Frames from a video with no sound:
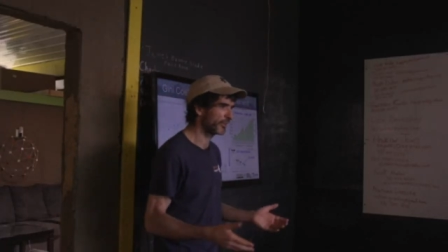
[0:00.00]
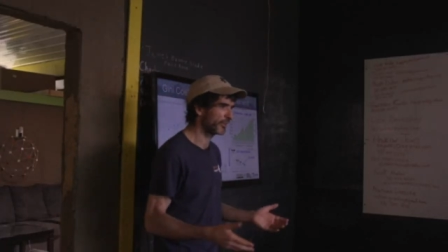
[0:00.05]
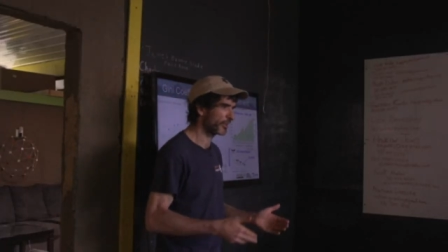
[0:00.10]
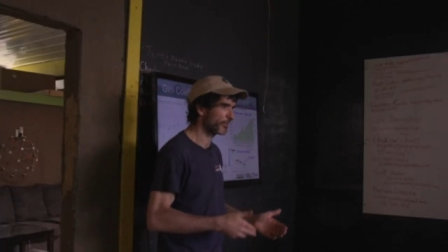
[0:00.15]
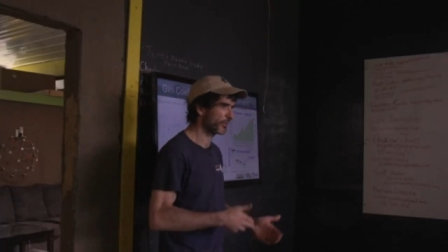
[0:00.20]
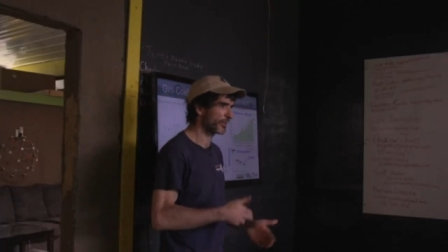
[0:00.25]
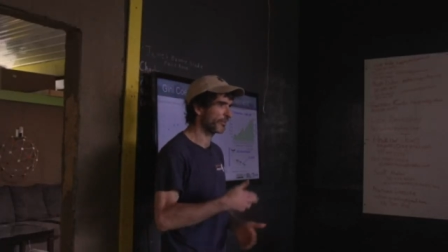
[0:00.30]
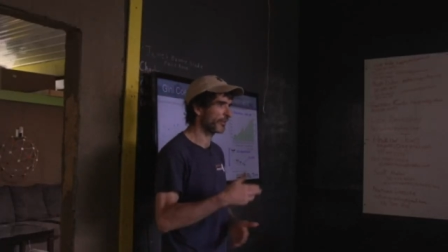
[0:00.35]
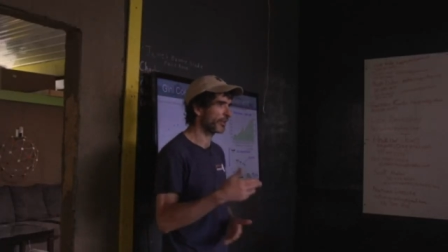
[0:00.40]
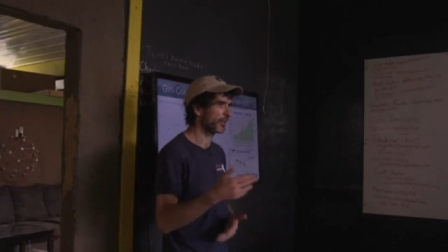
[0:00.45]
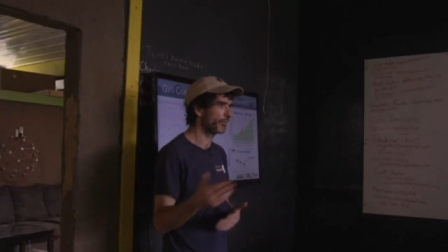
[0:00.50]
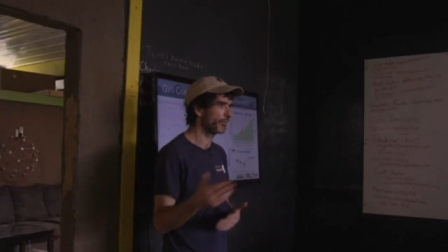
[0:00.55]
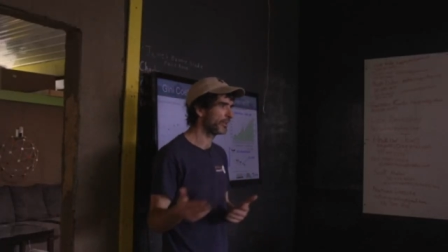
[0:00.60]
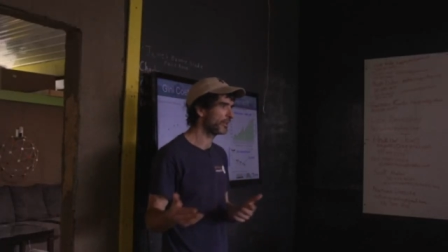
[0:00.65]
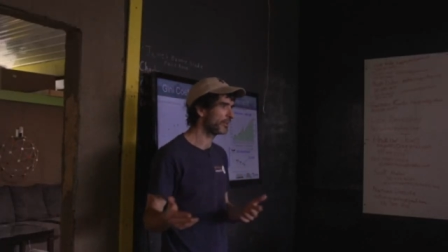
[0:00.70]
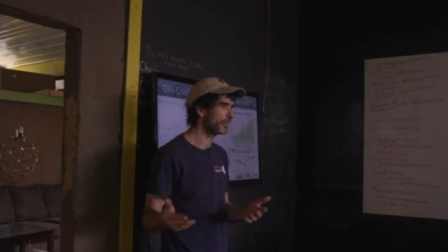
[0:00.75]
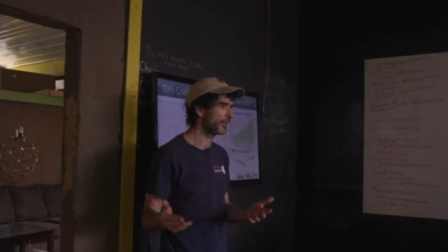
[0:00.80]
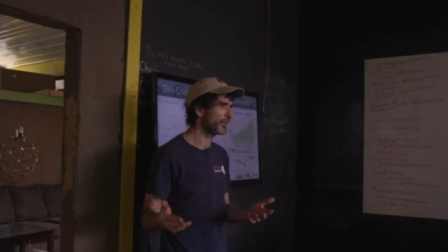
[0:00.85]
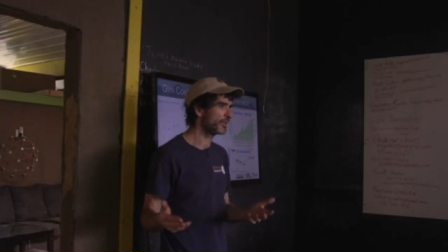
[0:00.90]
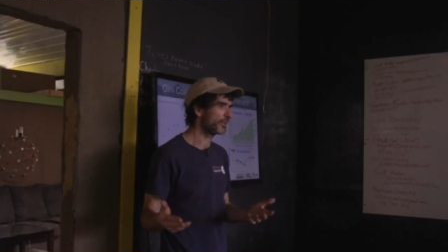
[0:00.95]
in terms of our
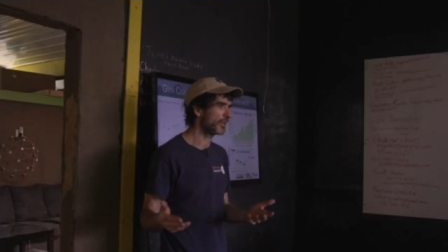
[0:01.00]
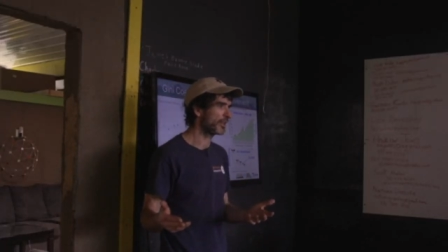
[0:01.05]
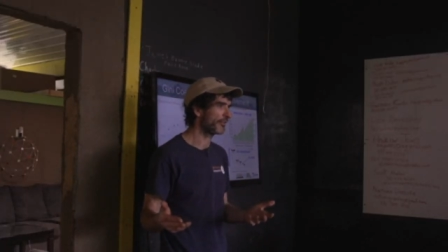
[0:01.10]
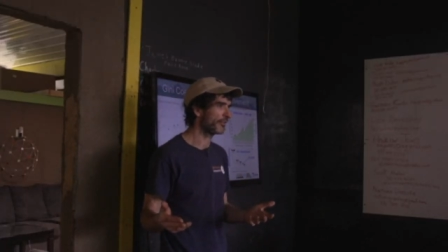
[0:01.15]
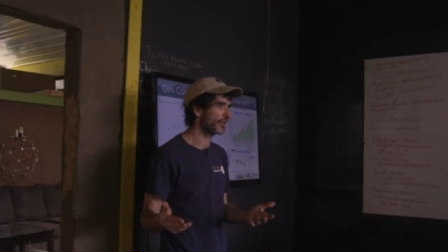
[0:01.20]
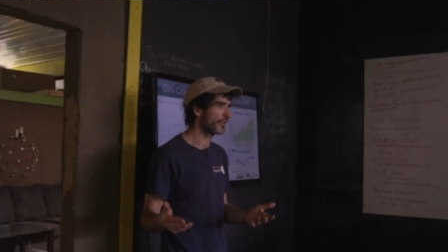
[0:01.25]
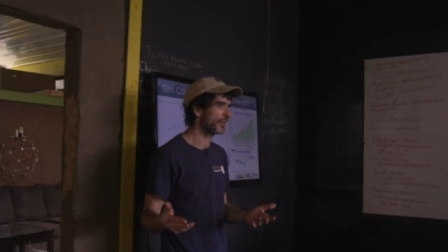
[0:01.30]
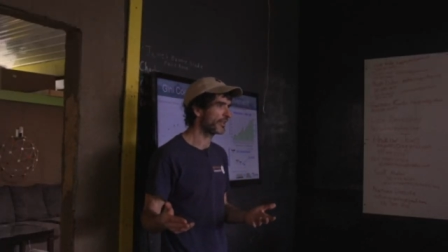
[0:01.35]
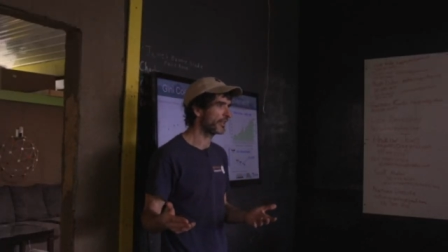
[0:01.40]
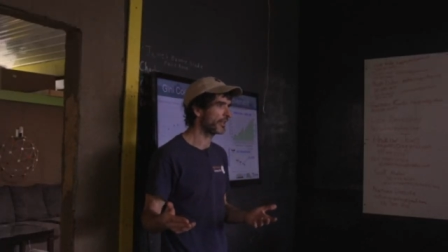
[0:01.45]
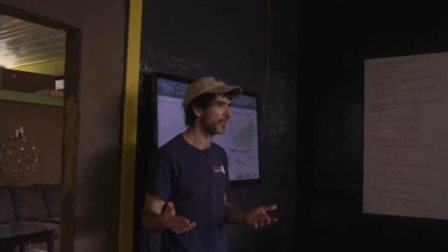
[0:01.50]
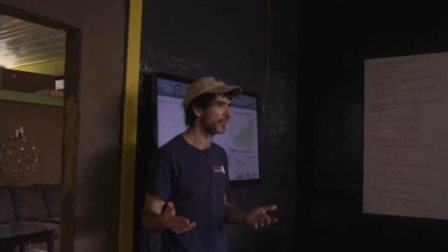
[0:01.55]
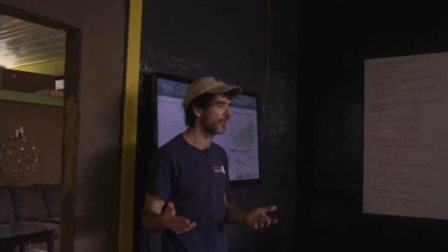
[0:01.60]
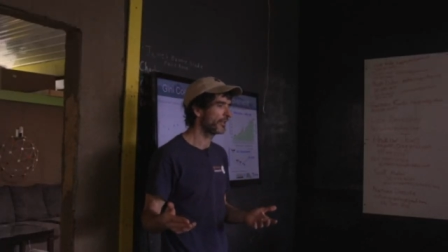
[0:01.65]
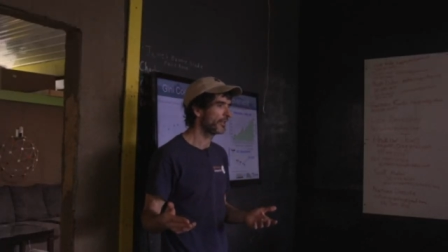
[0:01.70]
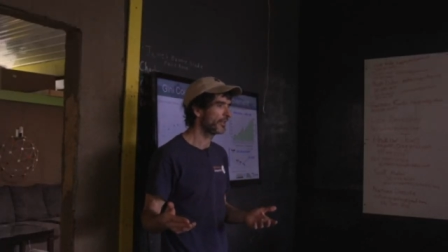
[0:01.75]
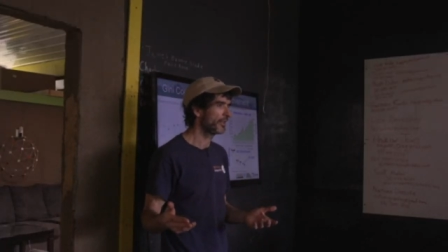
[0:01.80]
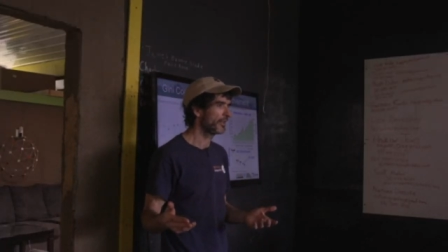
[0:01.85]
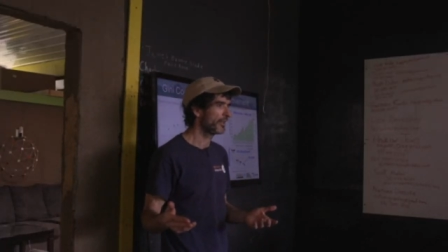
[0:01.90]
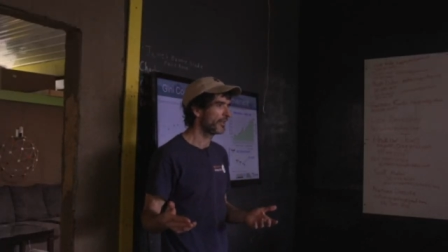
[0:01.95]
abilities and everything
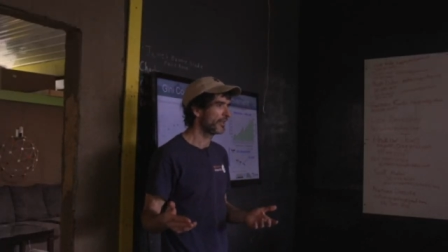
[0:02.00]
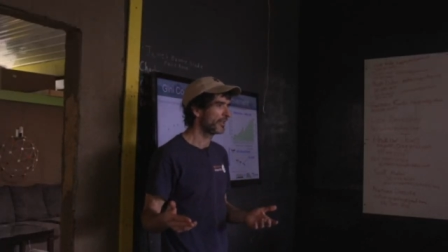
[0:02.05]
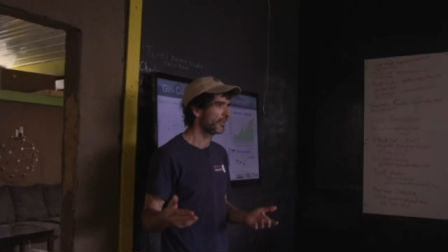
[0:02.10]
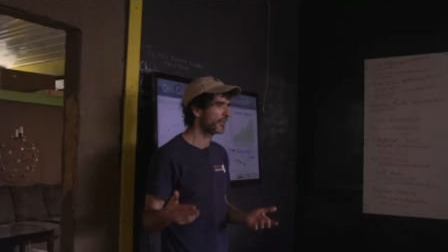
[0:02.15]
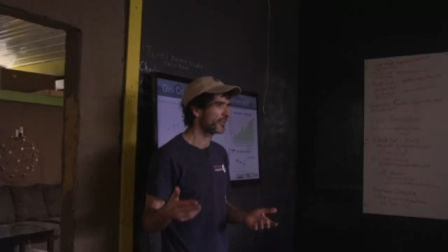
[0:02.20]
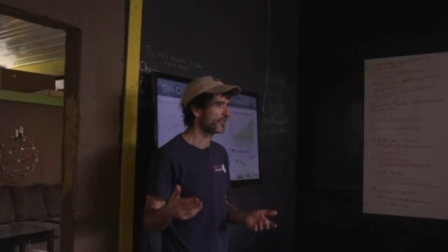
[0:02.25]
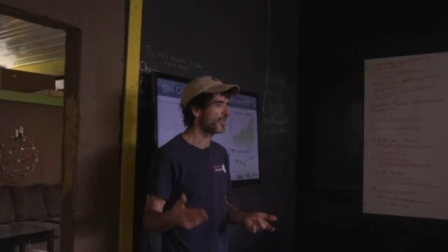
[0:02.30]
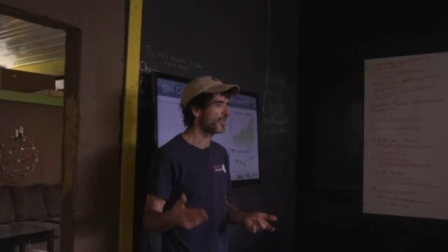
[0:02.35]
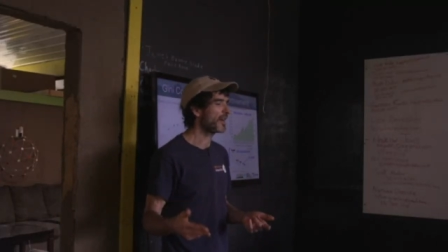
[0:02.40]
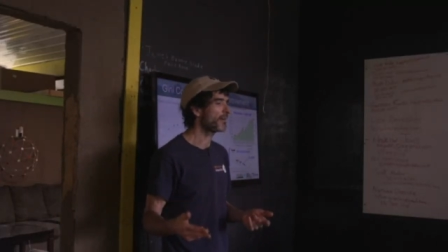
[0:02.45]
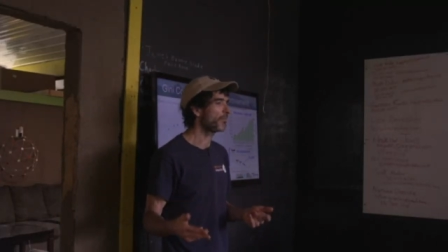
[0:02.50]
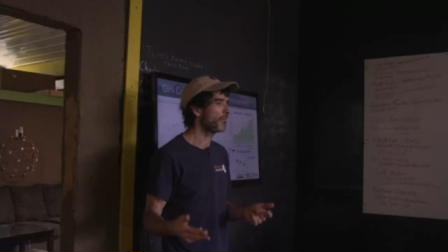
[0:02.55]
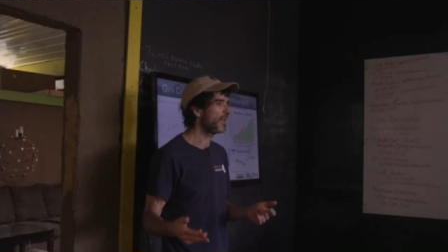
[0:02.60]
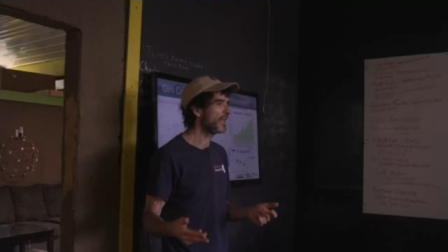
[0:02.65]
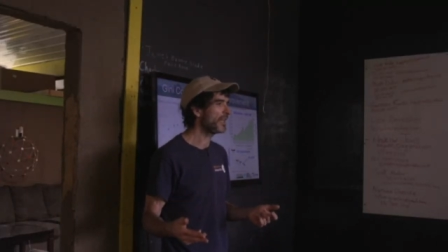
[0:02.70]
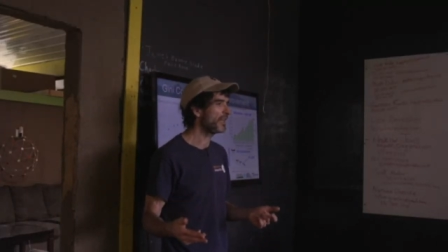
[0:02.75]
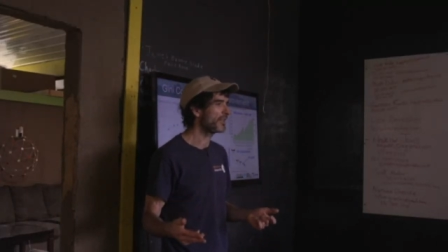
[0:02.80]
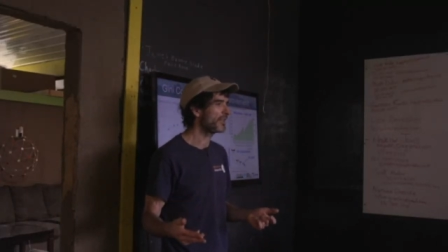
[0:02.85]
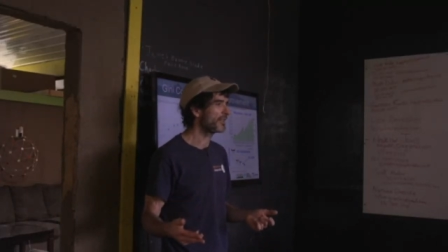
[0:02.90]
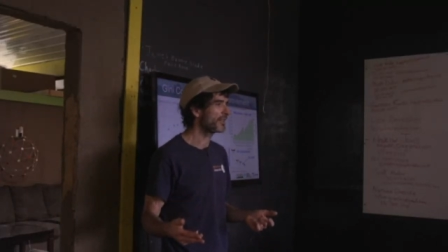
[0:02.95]
does not
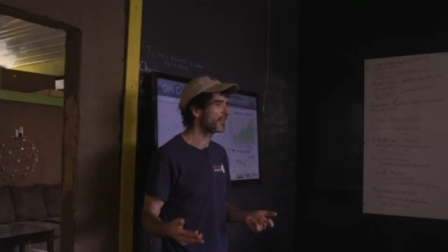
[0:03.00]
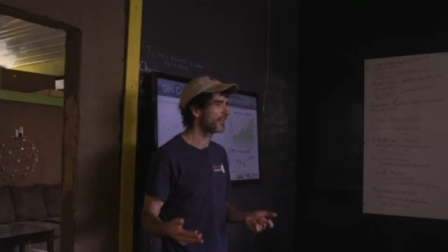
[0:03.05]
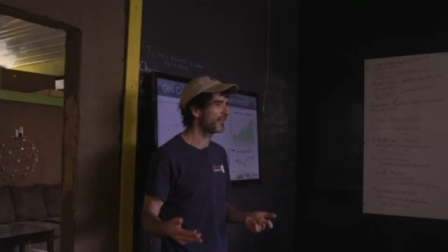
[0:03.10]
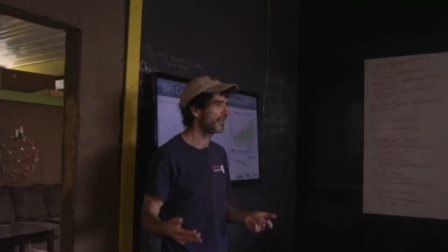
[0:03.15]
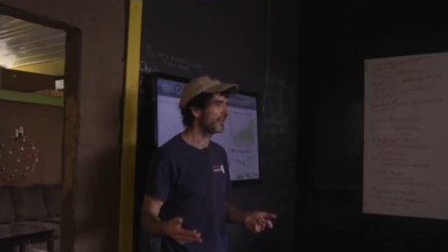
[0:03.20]
mean